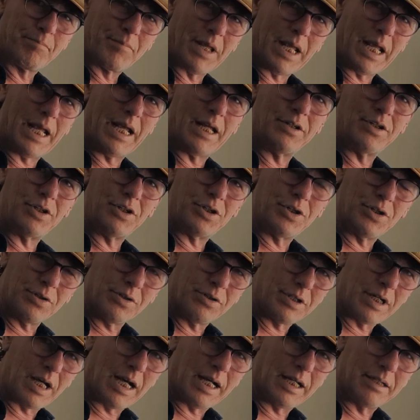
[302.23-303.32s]
and you're
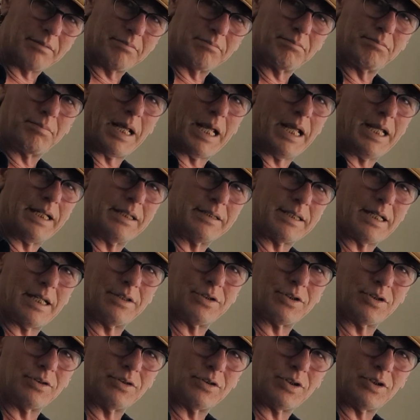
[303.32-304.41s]
not paying
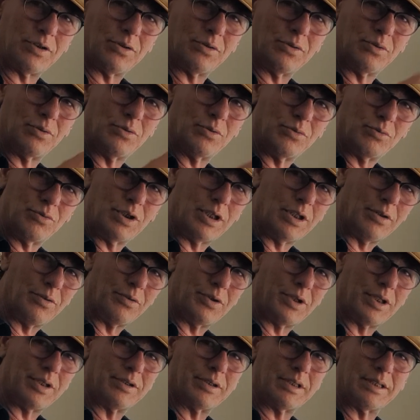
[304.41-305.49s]
attention to
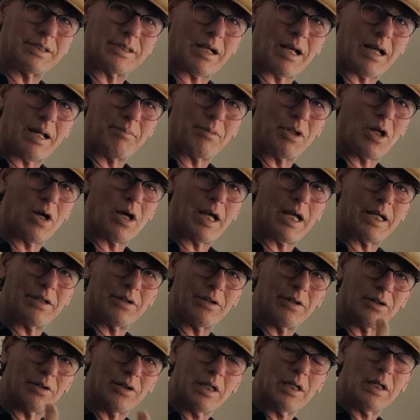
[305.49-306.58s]
the
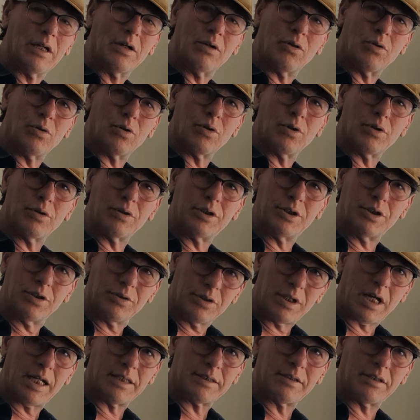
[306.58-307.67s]
timeline, or you're
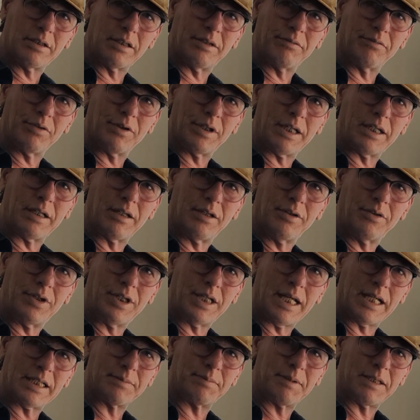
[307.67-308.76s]
not delivering the
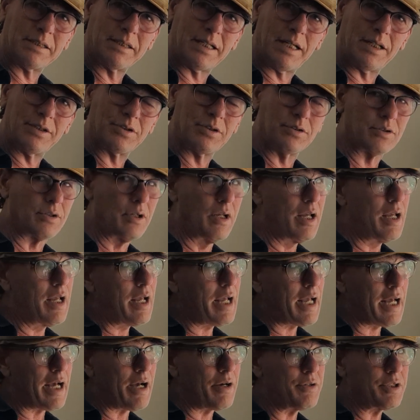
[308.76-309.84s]
expectations,
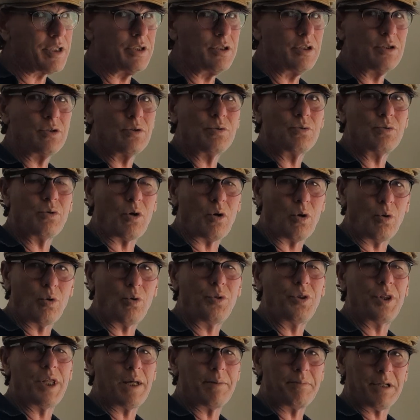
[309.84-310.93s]
how can you
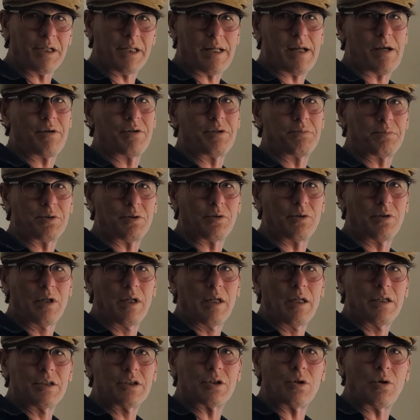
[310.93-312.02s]
hold them accountable?
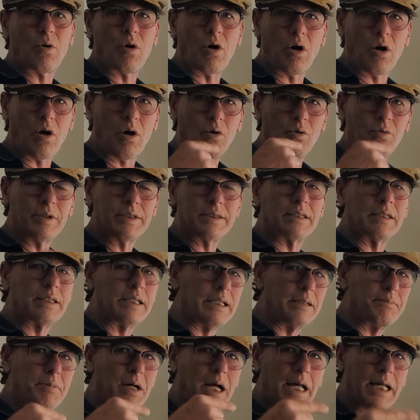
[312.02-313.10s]
So always
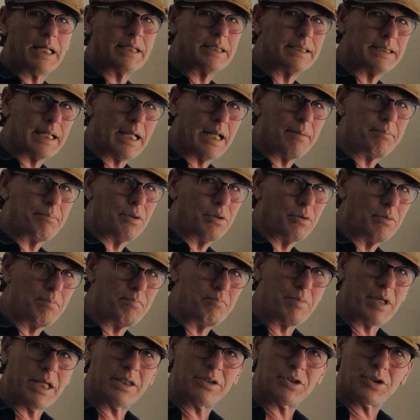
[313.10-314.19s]
lead by example.
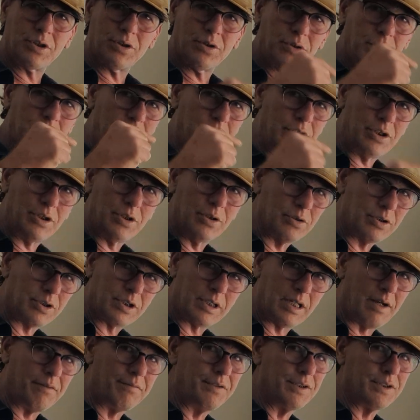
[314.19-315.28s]
Make sure that your
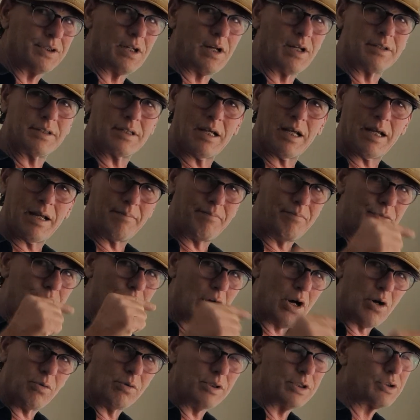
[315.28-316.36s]
stuff is on time.
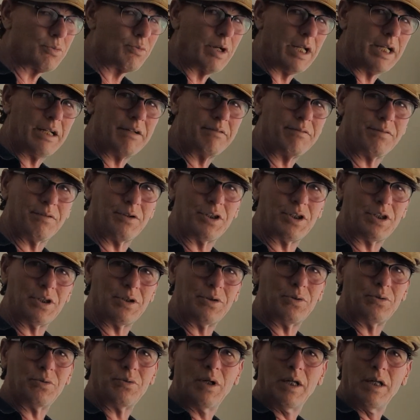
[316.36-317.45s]
No one's waiting for
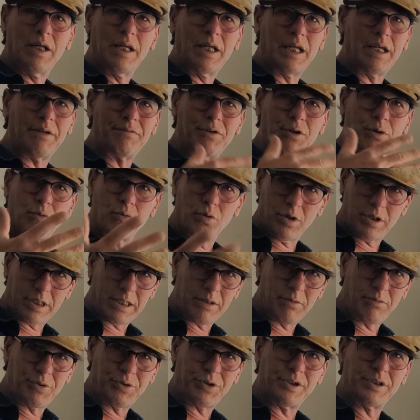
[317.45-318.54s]
you. If you're
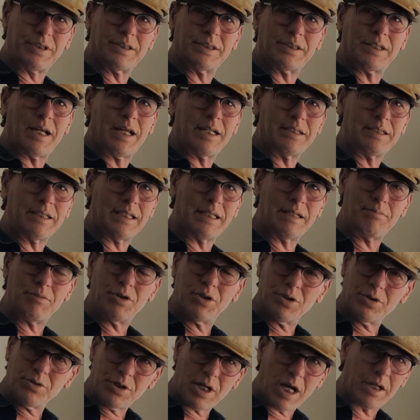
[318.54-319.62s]
working with a design team,
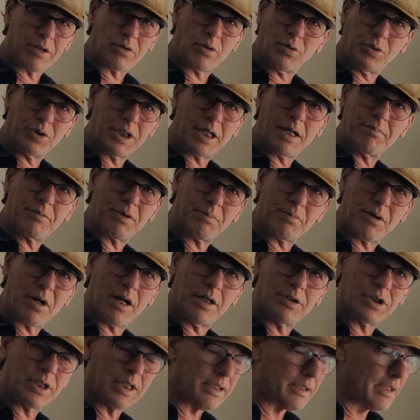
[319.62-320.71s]
you're not holding up the
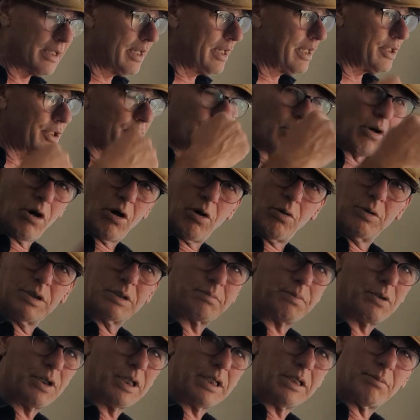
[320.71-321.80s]
project. You're always
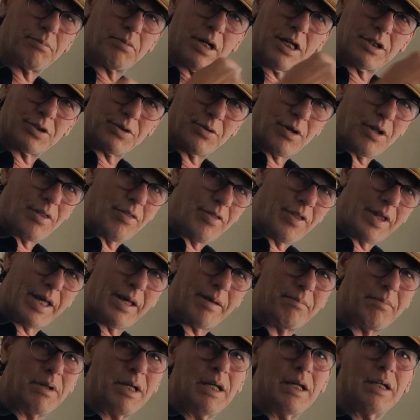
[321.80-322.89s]
putting the pressure on
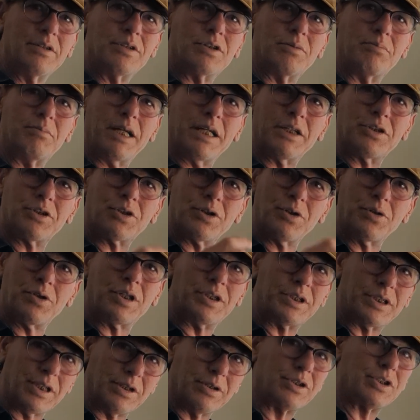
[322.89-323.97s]
them to make sure
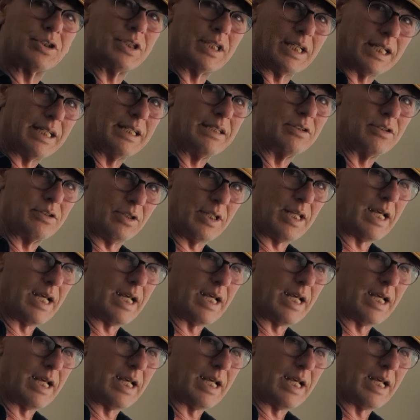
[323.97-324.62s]
that they're sticking to